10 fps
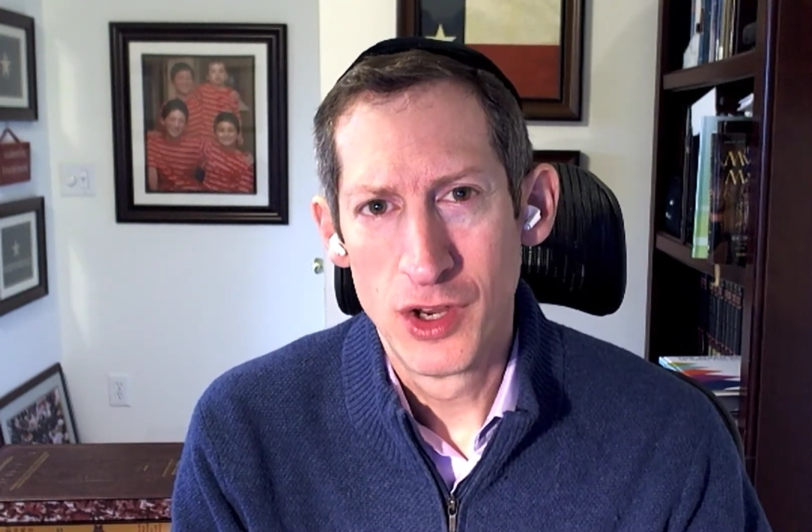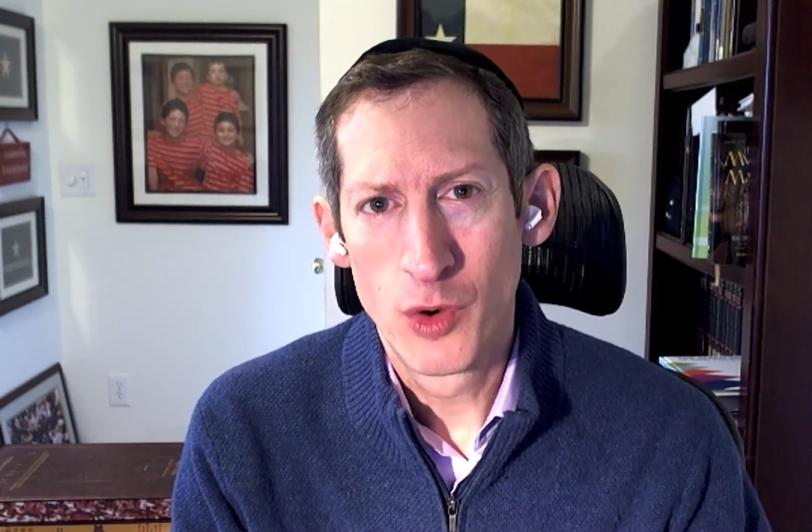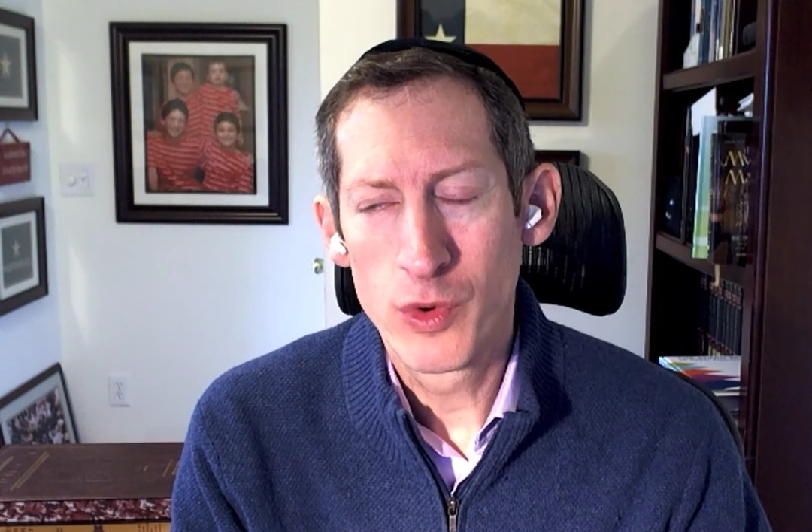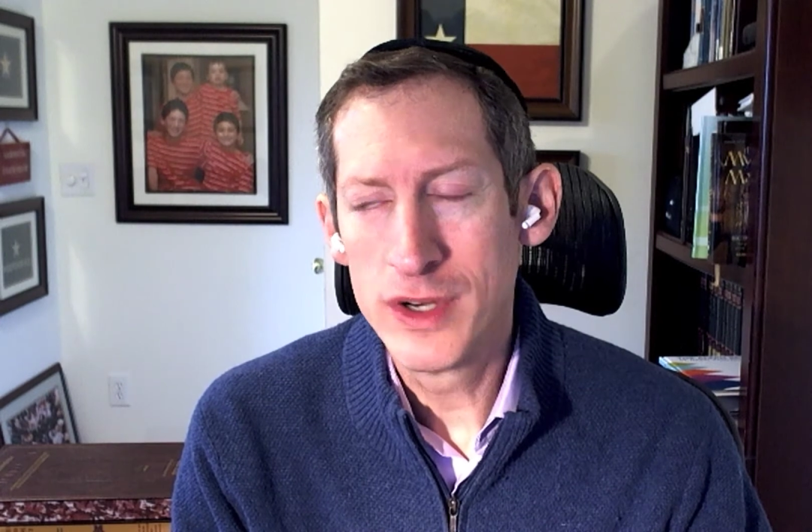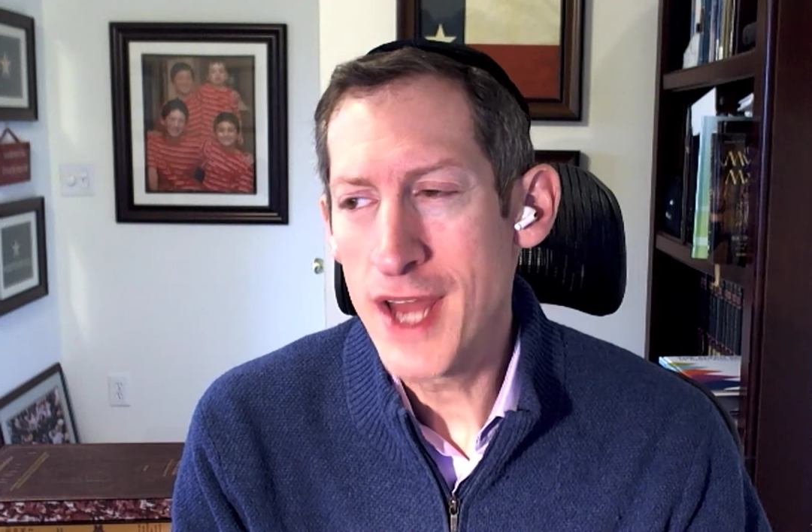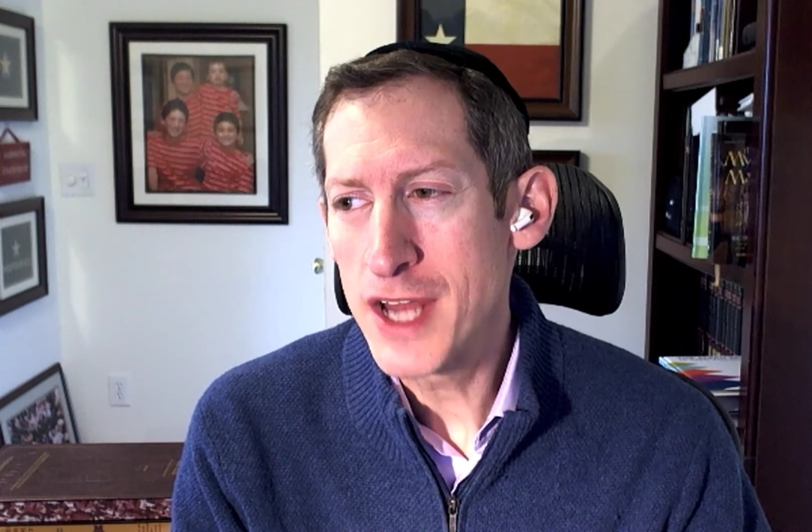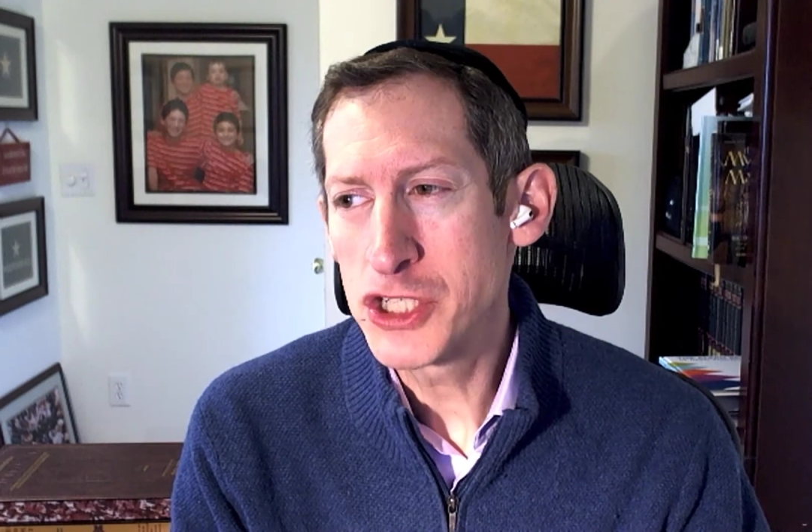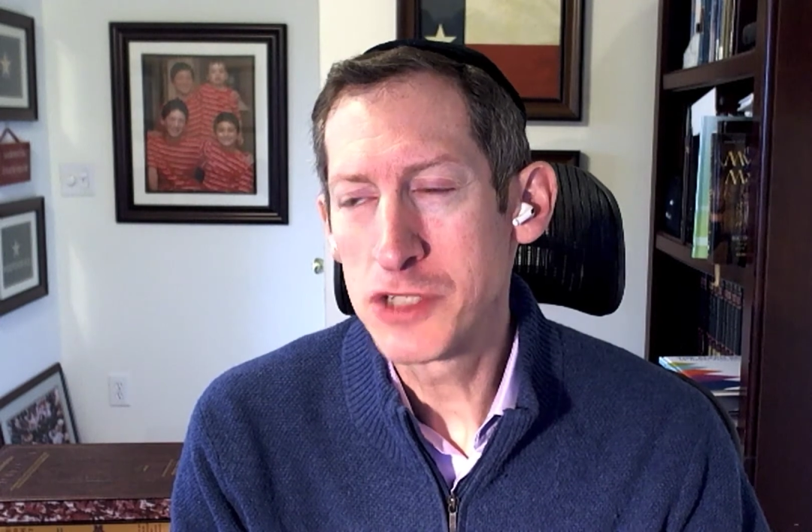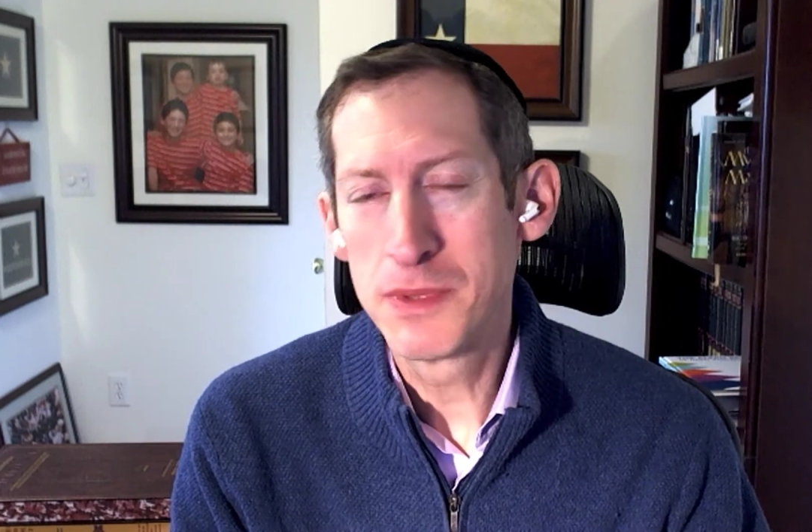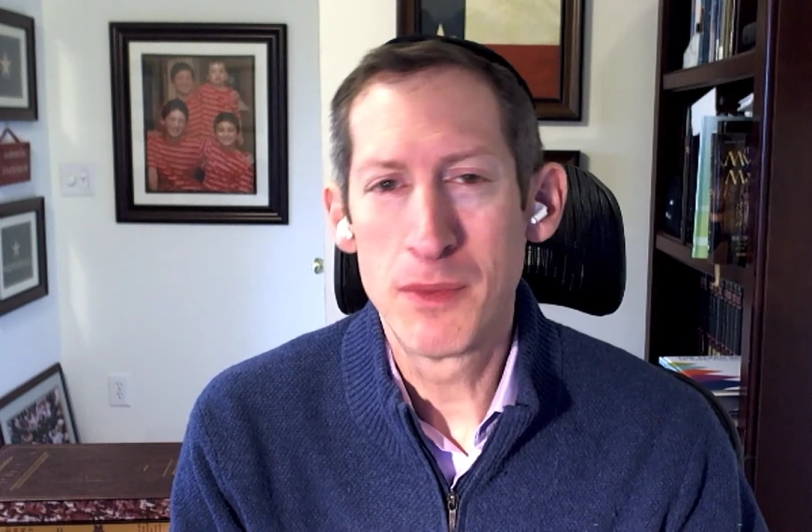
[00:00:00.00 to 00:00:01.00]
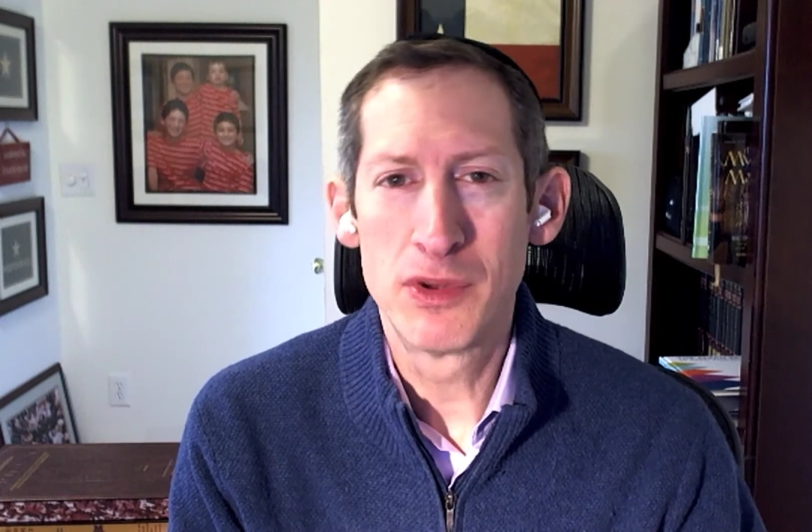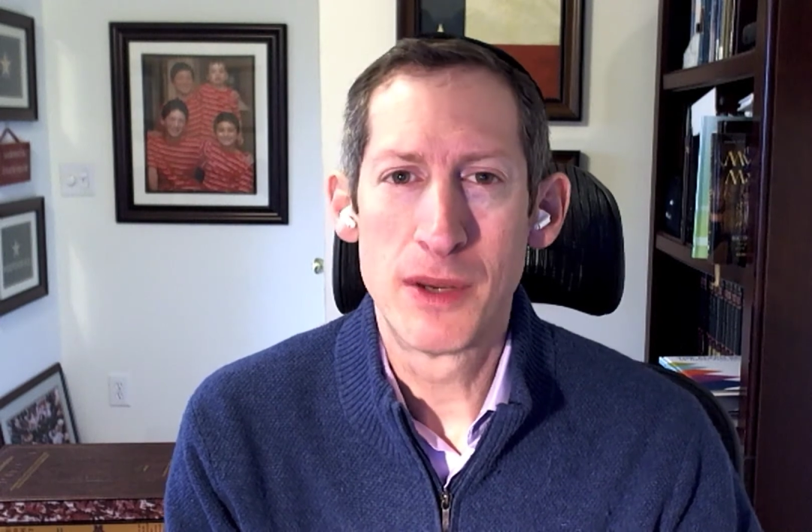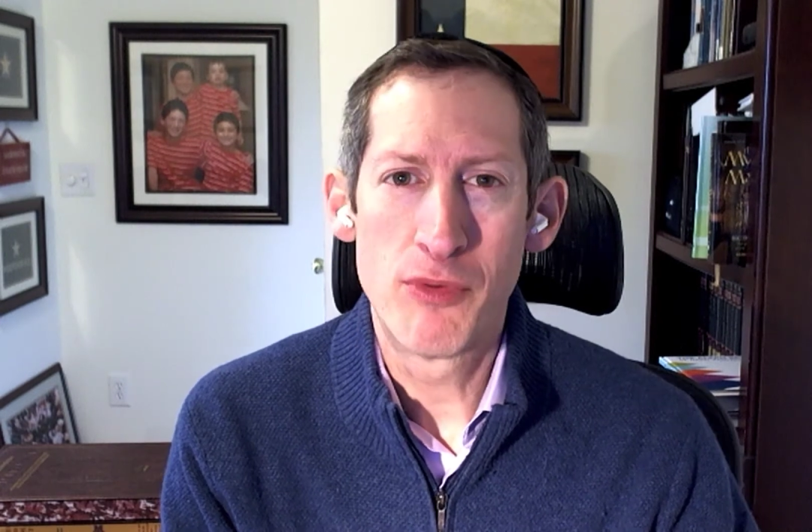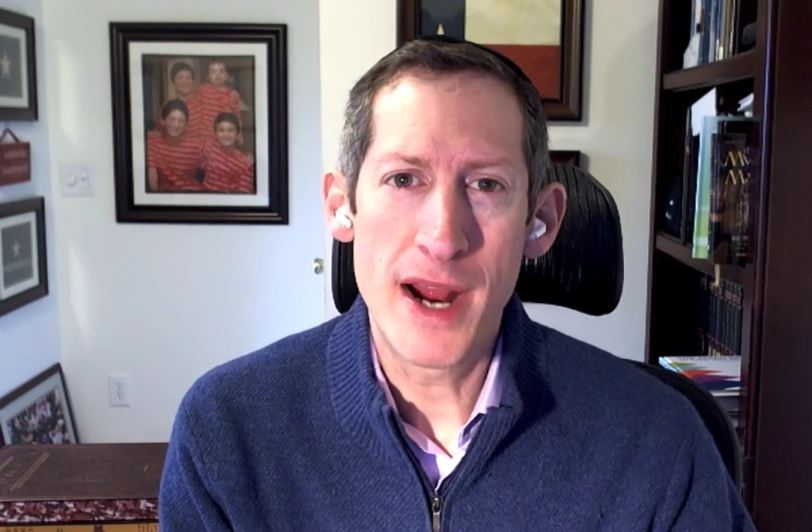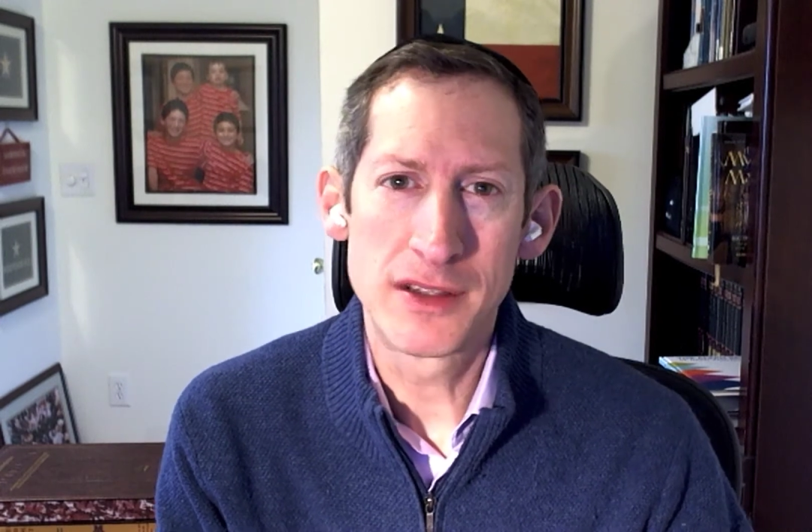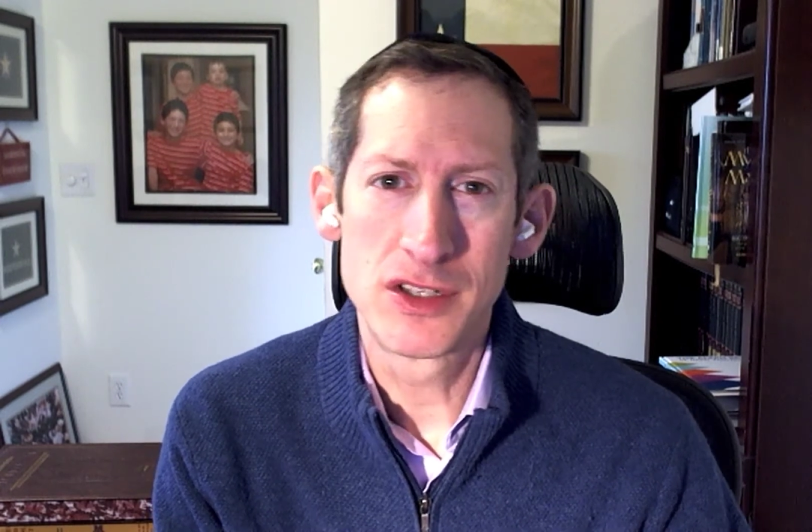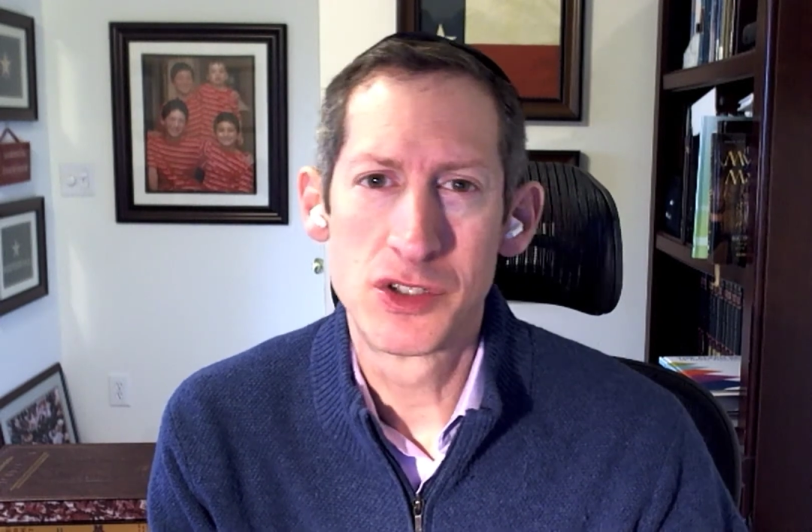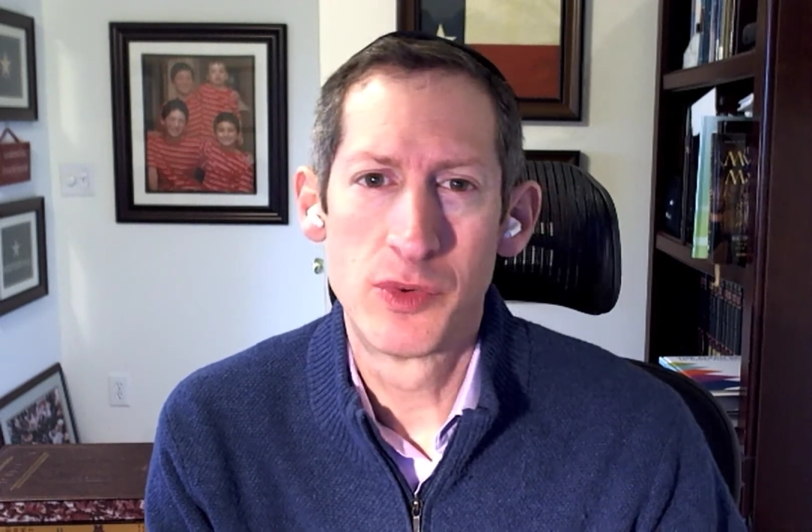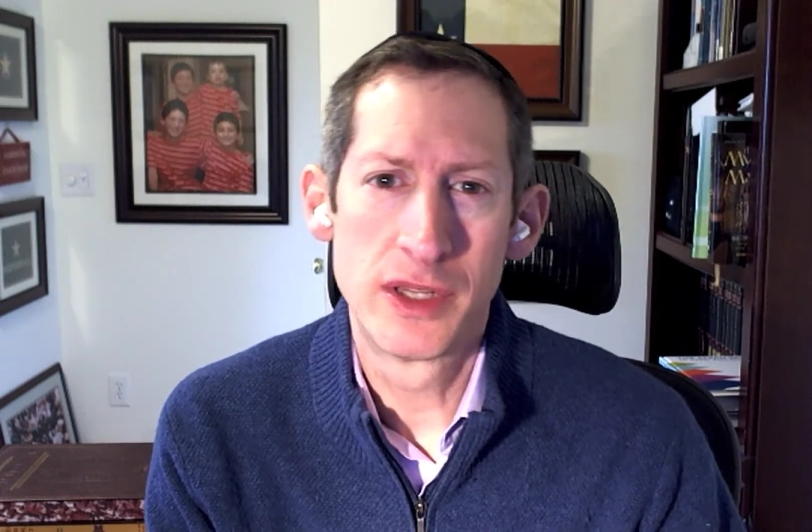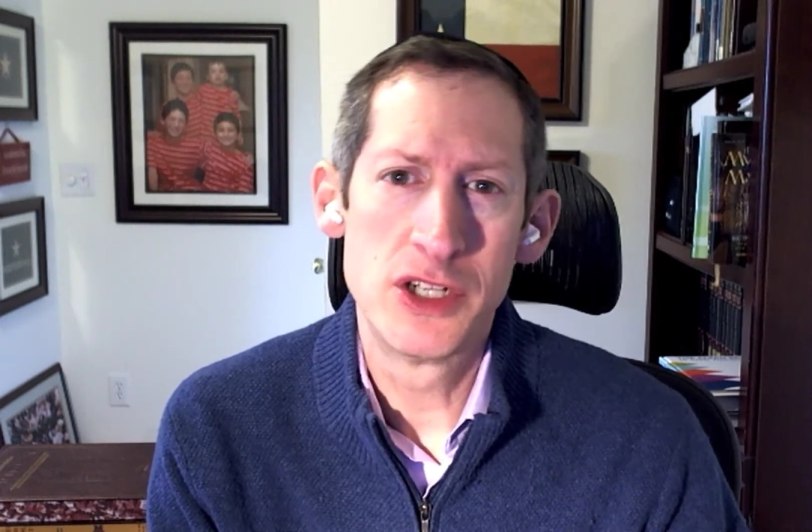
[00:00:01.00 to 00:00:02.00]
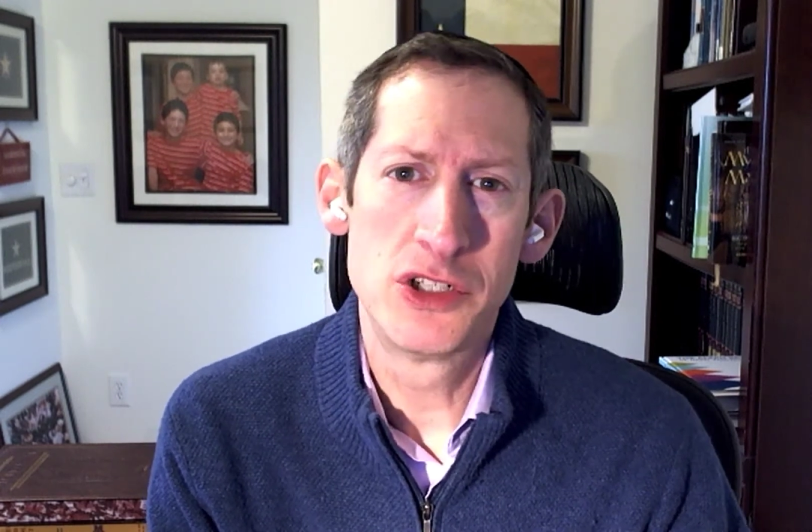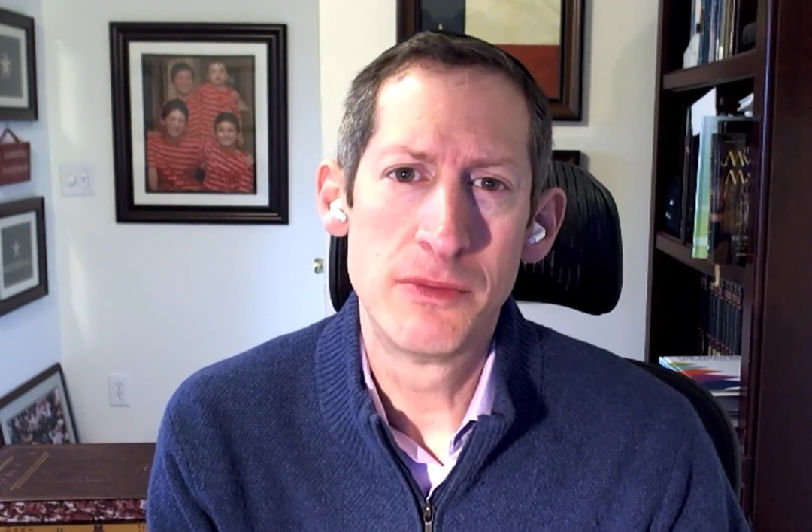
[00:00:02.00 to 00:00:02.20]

We're not just people that practice religion,